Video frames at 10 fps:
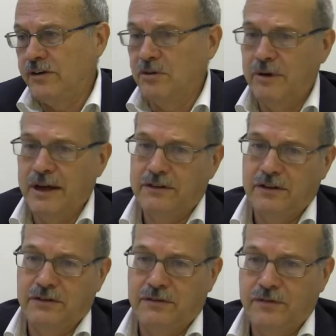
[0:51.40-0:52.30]

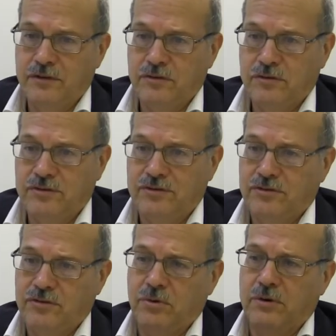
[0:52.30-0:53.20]
directed
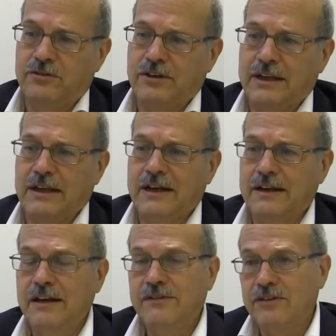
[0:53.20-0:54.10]
towards a
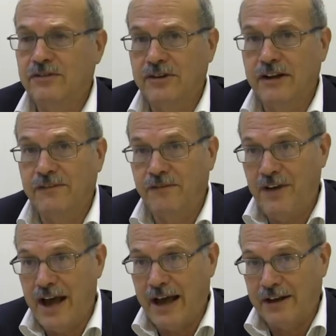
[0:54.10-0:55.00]
given set of
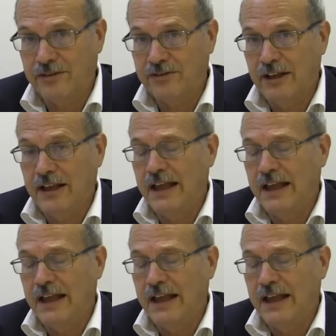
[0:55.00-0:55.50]
facts.